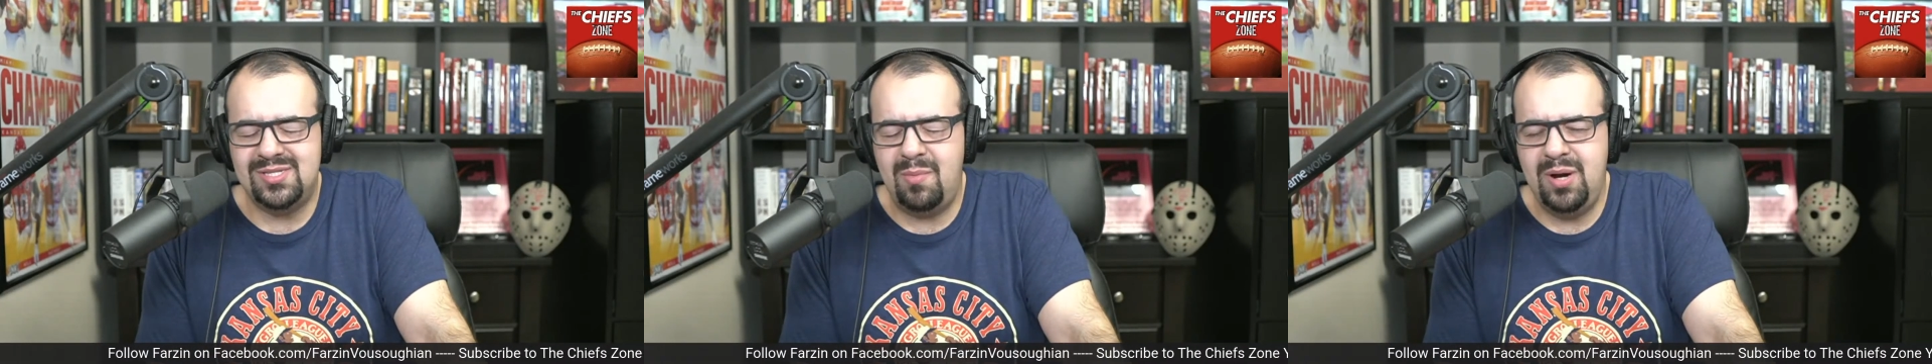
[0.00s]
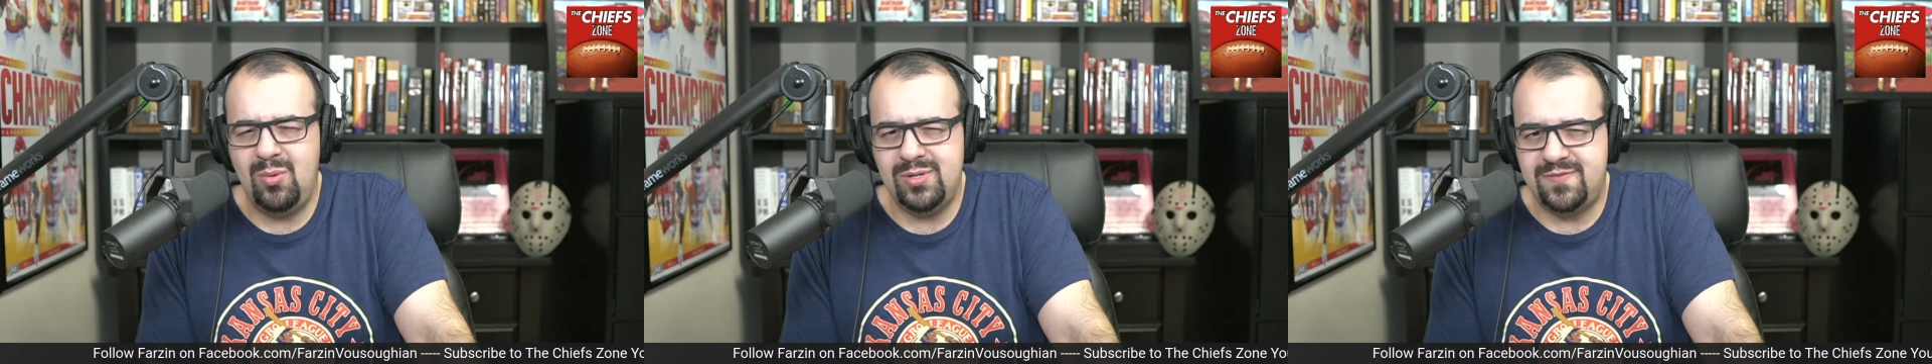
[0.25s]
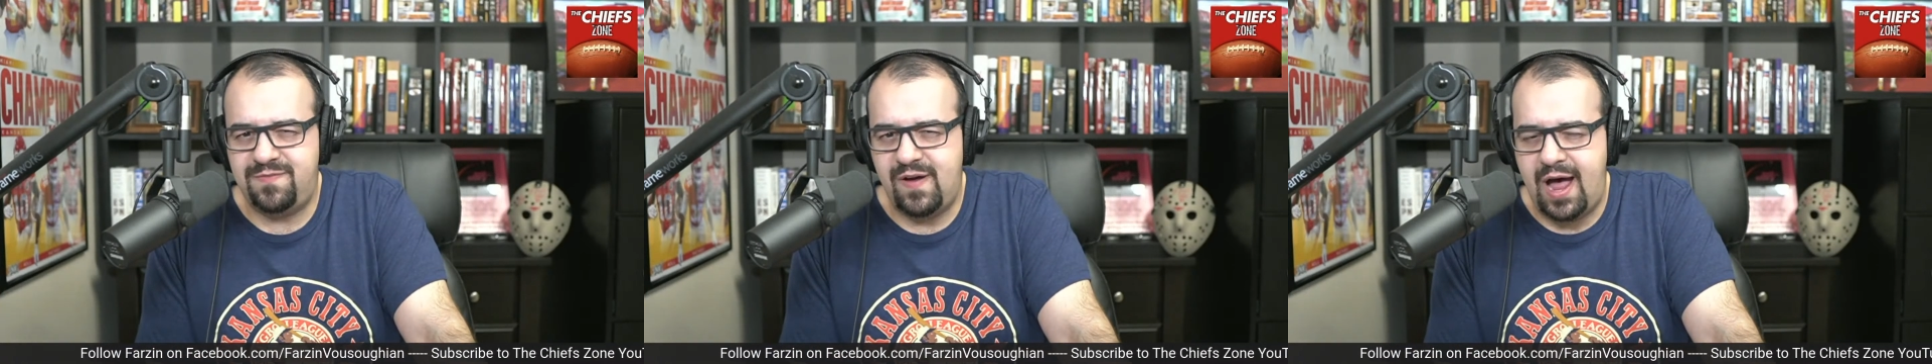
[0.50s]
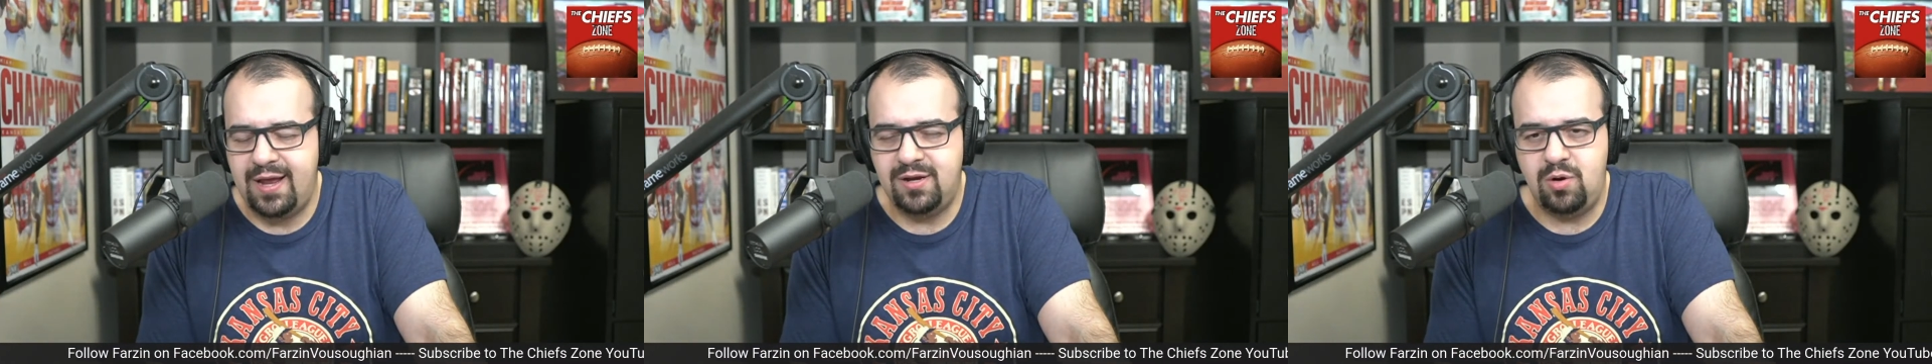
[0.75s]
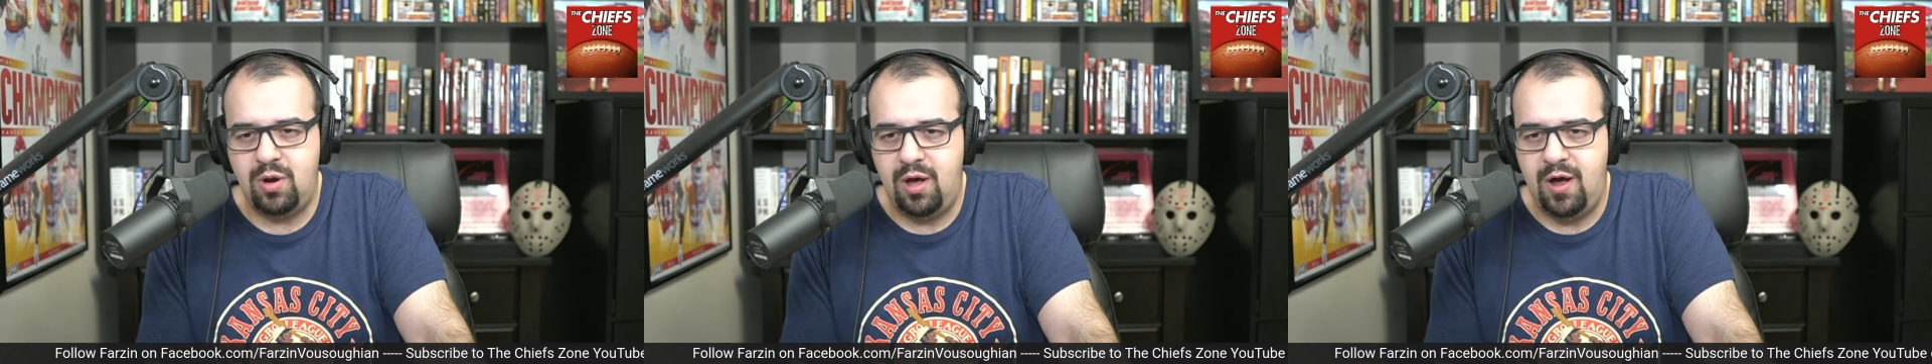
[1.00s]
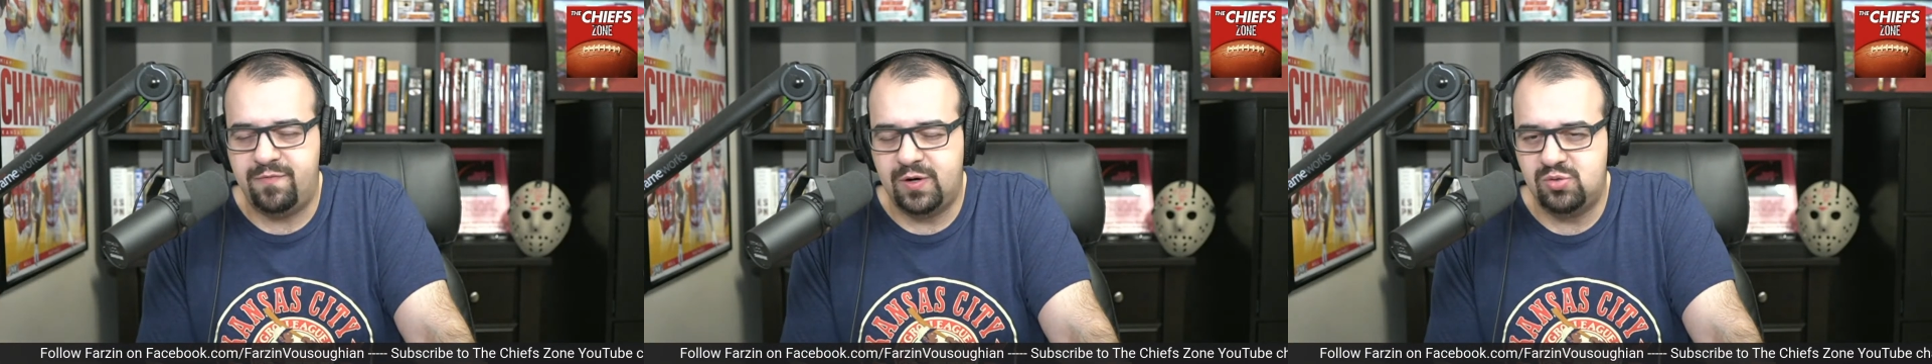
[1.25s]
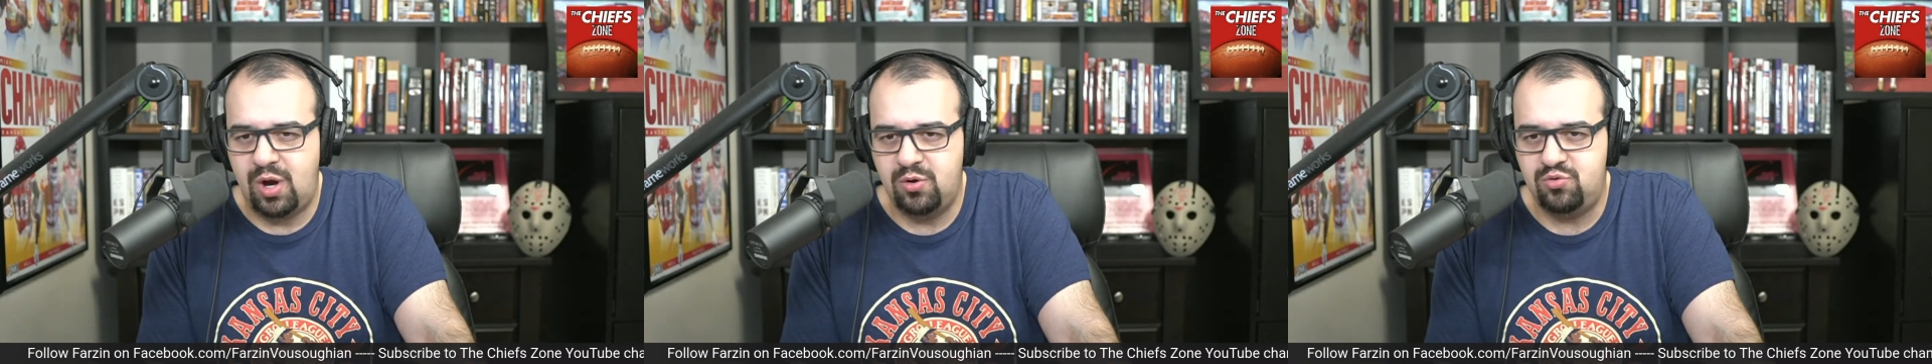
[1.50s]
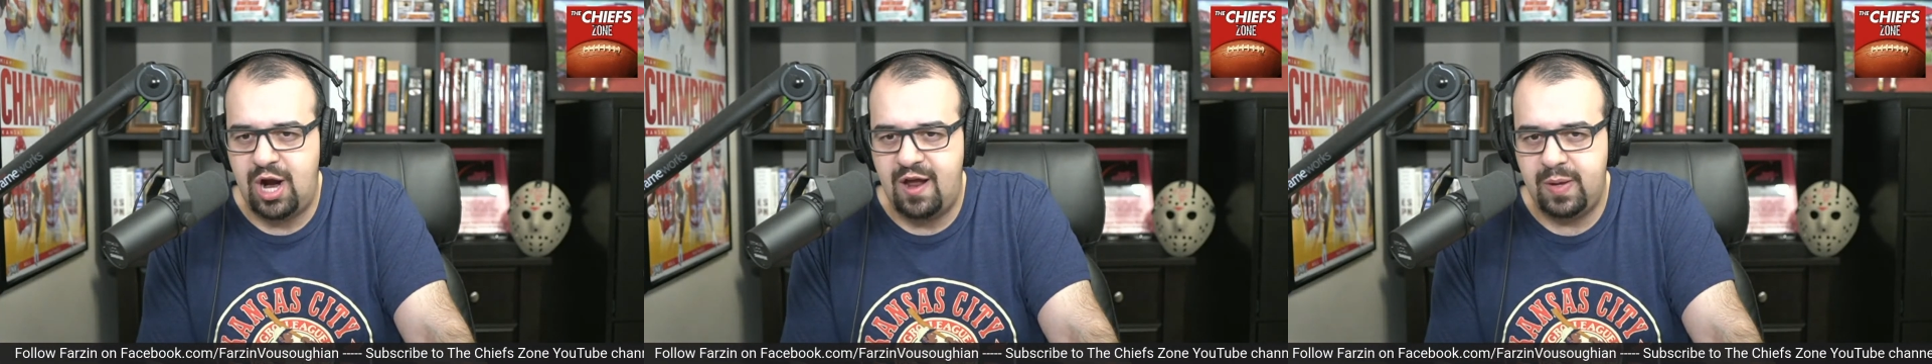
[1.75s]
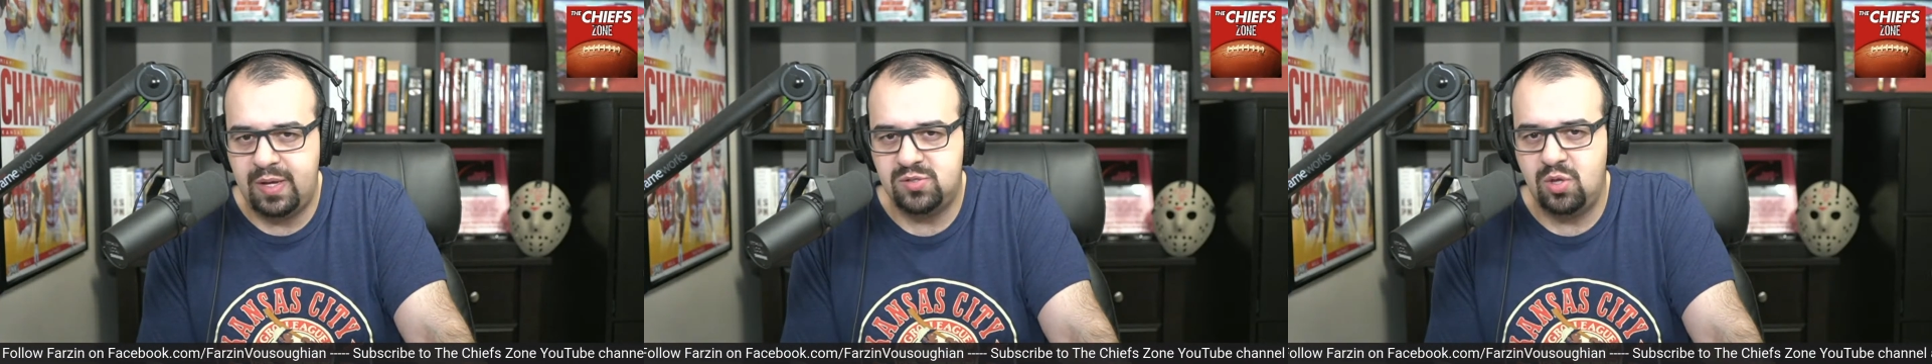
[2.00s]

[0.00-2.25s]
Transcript: Somebody was fined a first-round draft pick.